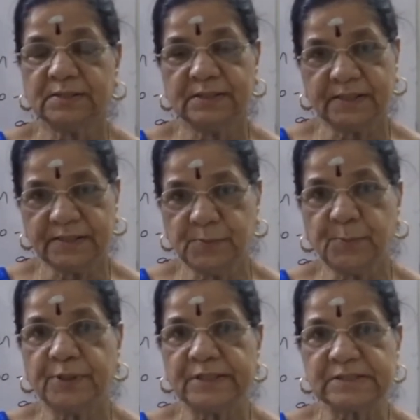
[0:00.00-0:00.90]
The
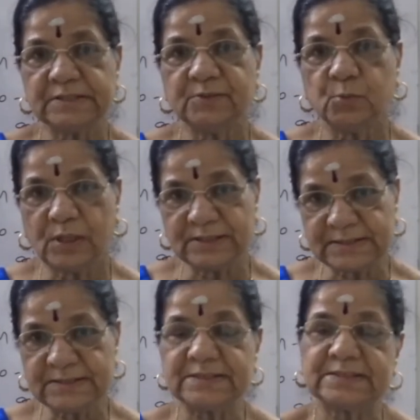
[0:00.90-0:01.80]
reproduction,
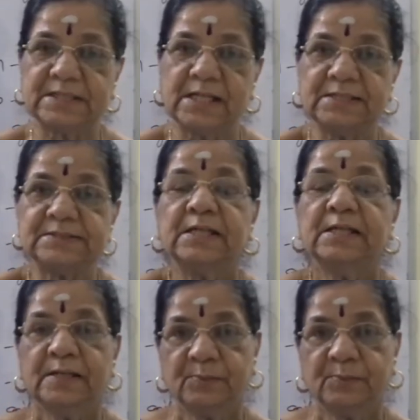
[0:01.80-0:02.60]
once it starts,